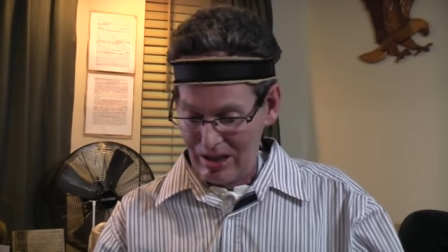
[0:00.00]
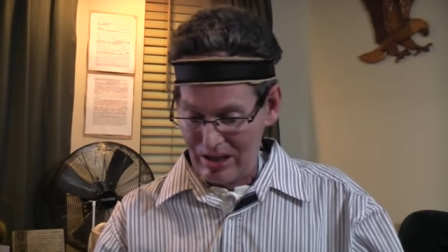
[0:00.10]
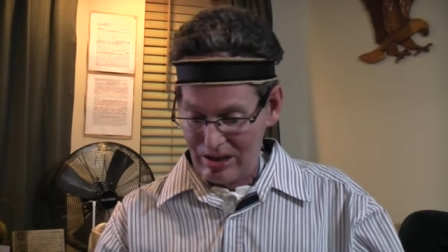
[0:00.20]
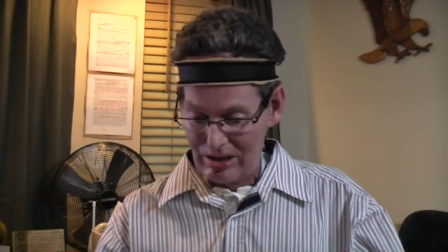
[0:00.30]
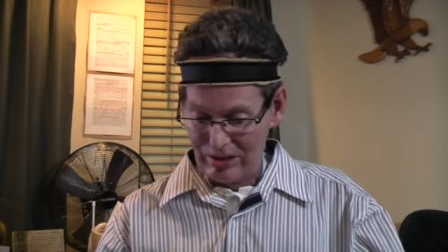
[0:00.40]

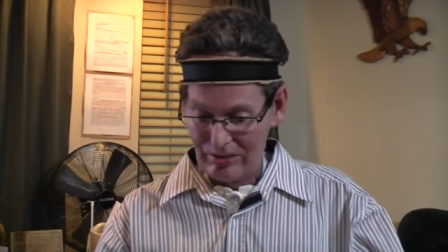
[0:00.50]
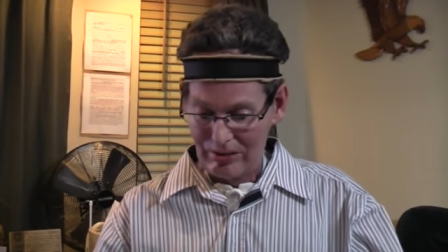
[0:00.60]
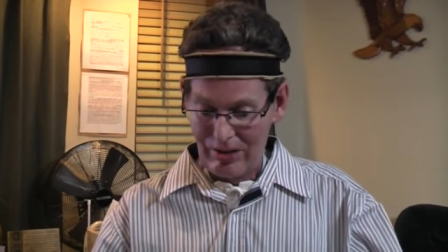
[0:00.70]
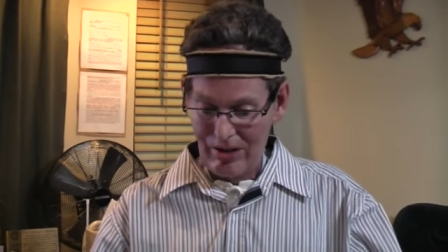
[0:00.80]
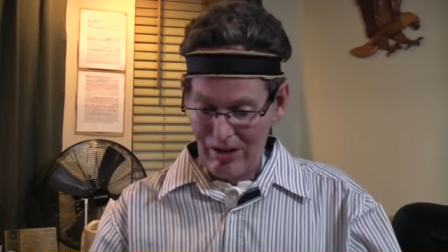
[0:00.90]
feel that
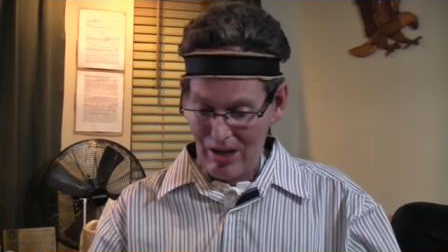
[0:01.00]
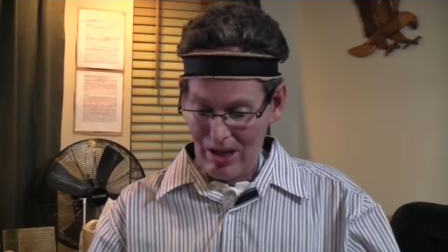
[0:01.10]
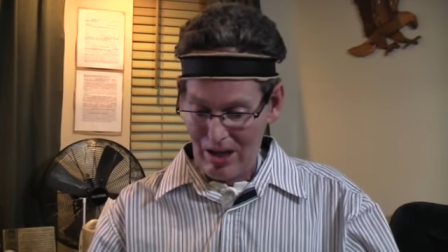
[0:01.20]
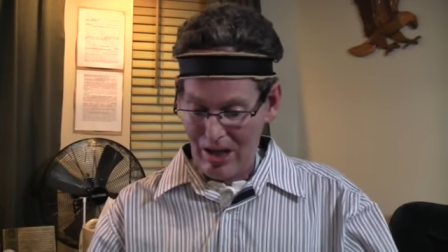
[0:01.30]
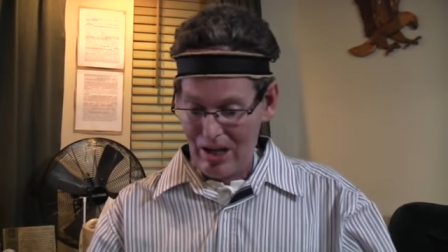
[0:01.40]
you
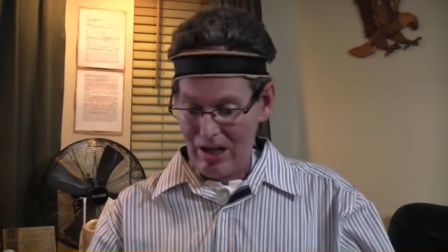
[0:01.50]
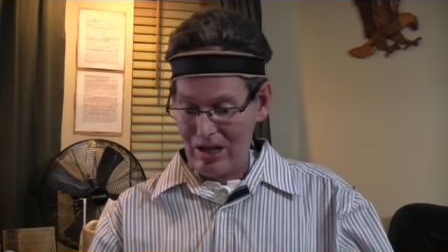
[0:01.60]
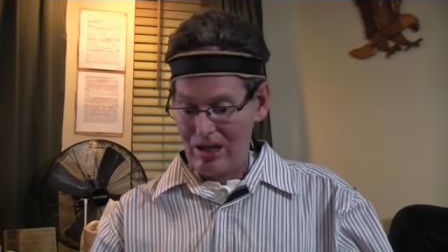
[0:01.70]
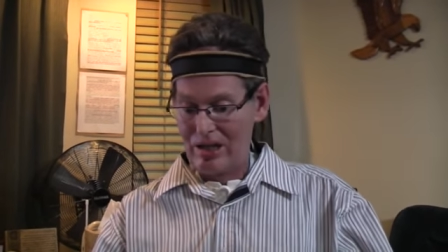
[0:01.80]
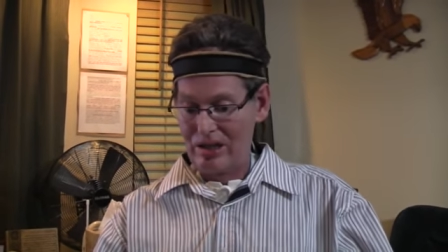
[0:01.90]

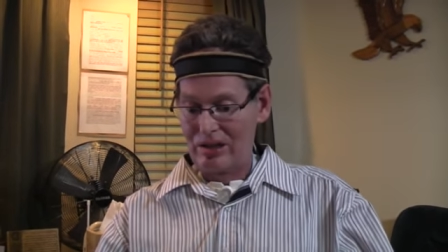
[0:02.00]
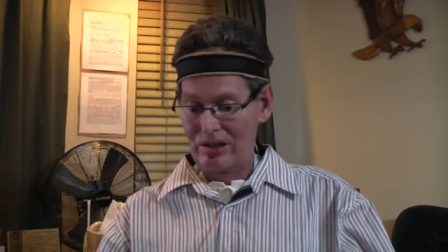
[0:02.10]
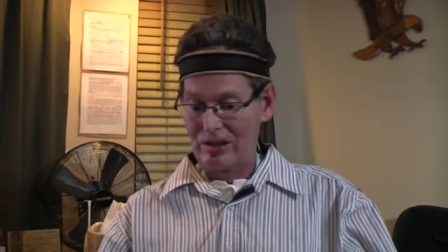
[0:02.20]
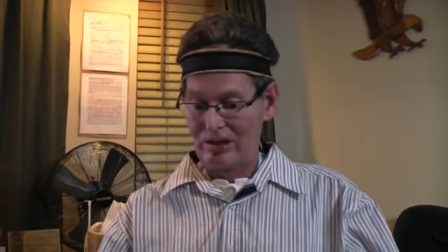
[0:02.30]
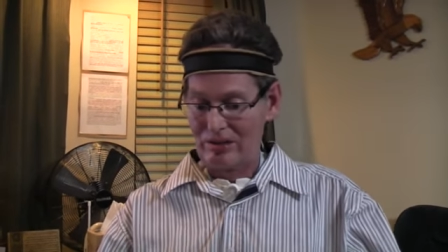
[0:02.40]

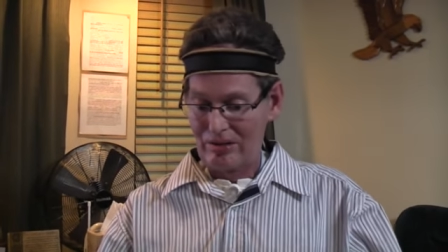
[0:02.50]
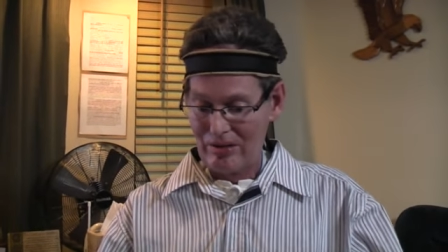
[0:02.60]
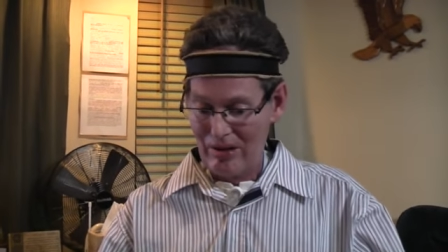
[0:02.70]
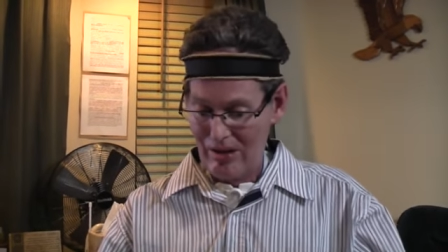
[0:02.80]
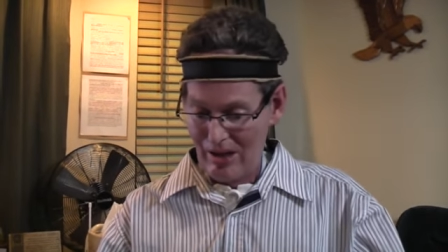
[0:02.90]

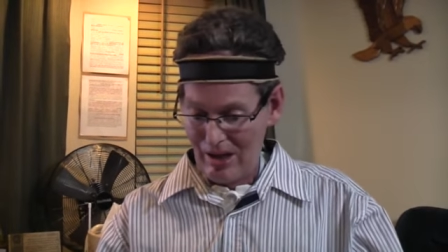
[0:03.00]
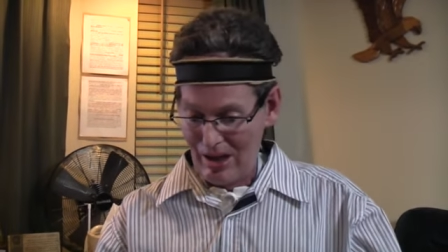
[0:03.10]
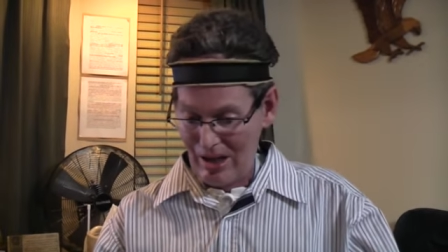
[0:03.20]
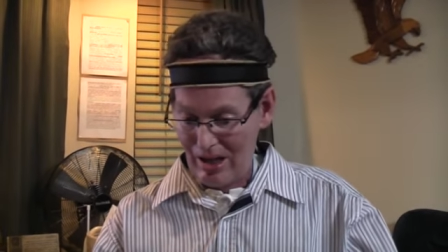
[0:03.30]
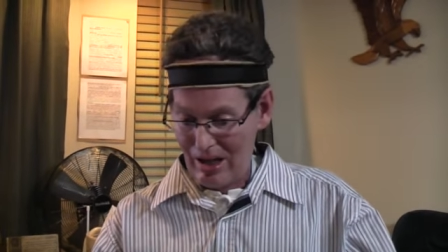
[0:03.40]
have
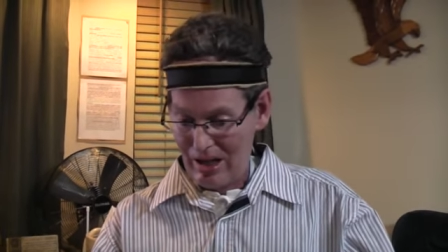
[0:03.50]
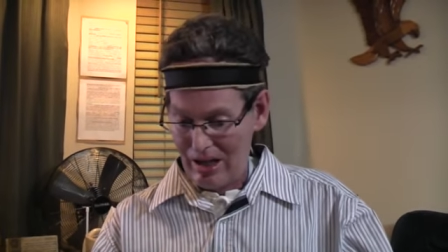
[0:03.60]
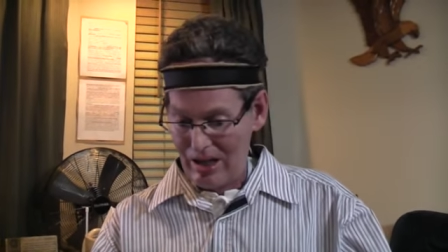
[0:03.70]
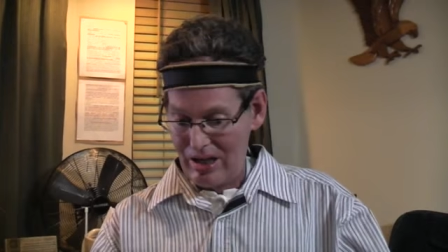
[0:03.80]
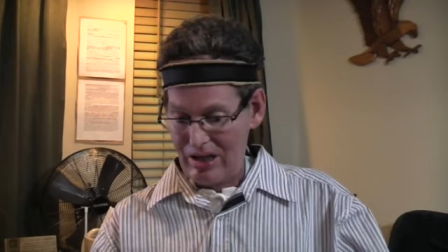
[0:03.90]
in making
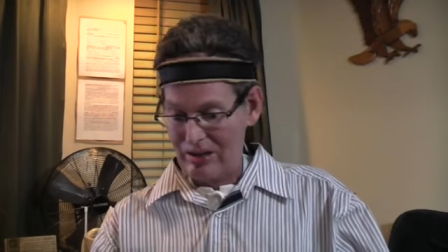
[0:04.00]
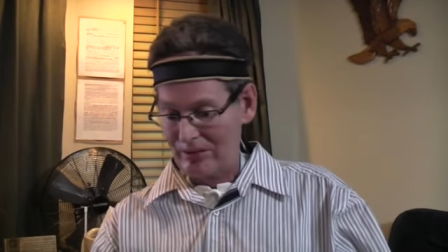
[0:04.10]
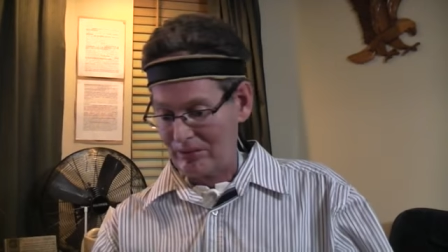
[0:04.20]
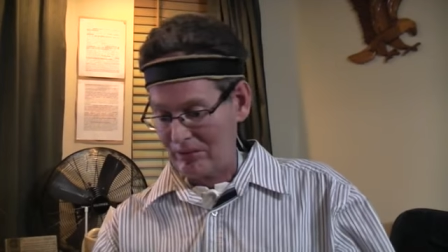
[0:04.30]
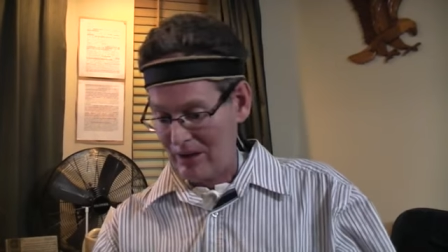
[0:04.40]

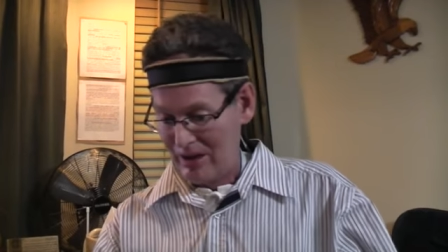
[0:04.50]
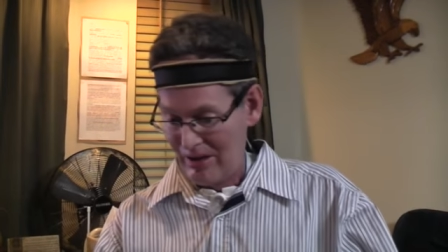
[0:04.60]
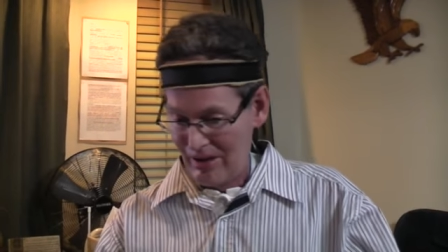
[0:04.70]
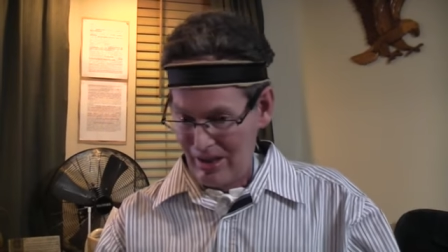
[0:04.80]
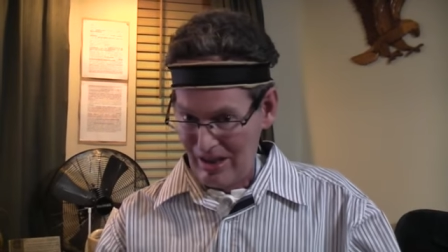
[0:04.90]

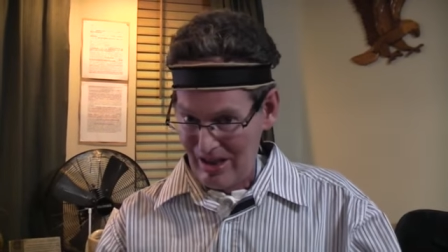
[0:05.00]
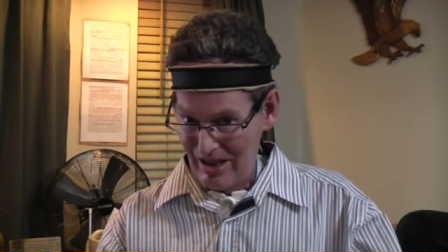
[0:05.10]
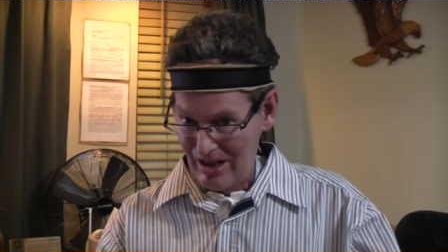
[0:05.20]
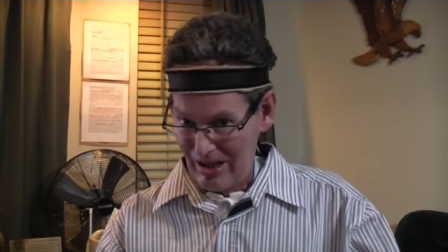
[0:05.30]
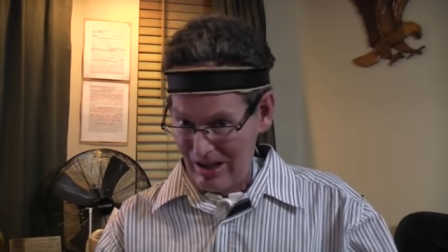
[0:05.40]
contributions,
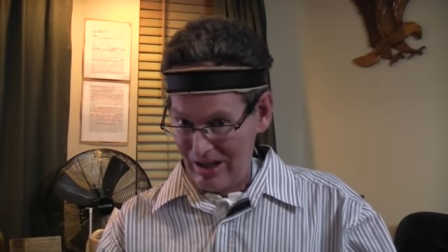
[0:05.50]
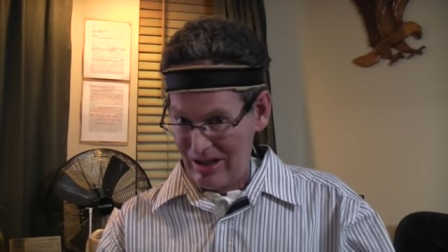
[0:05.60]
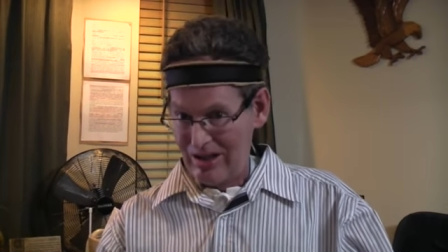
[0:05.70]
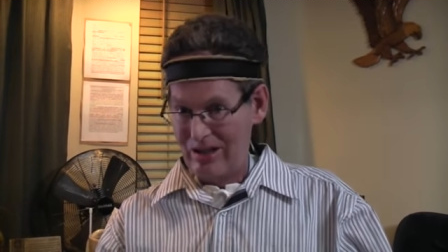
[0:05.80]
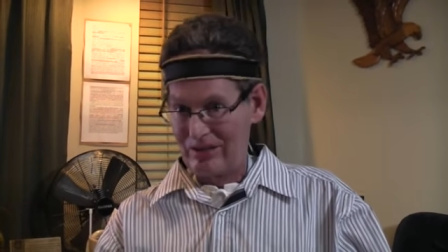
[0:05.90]
I
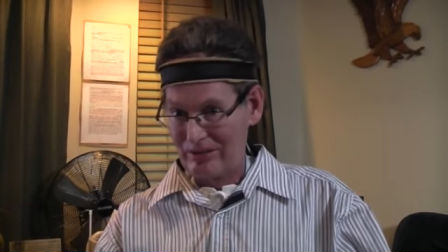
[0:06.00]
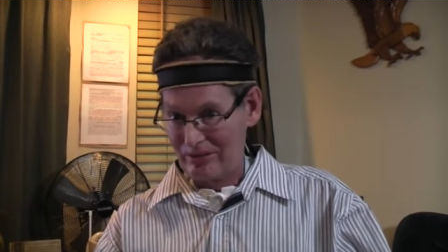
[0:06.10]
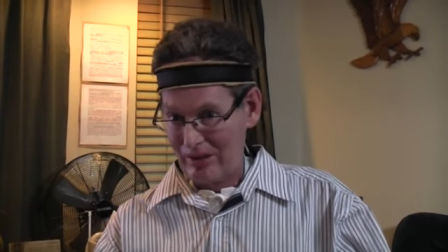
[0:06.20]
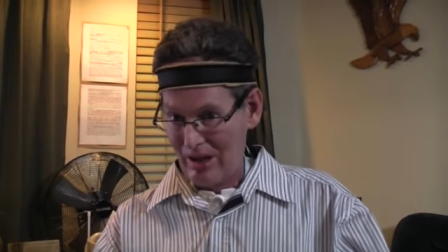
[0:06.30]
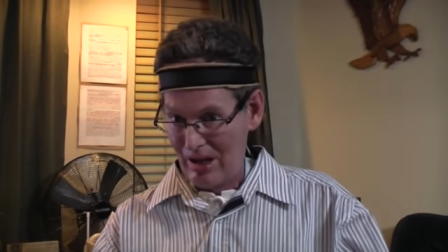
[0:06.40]
guess,
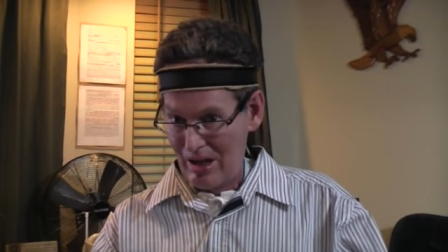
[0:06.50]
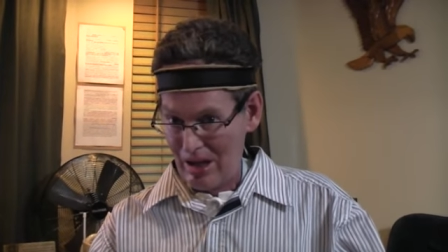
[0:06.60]
to